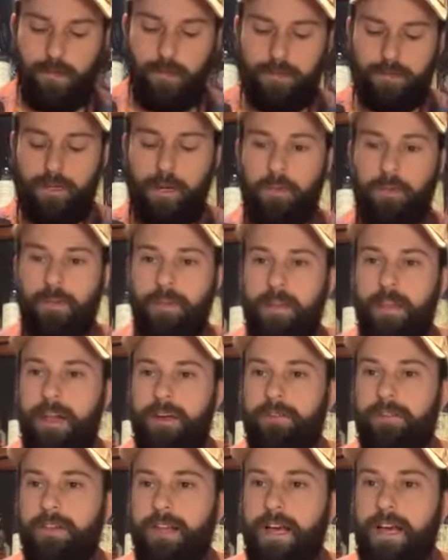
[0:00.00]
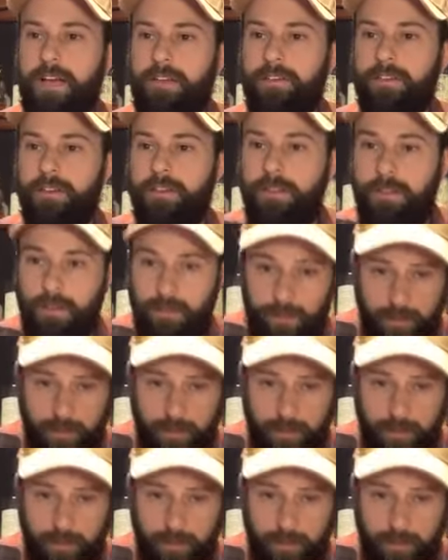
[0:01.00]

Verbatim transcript: We'll start with the left glass.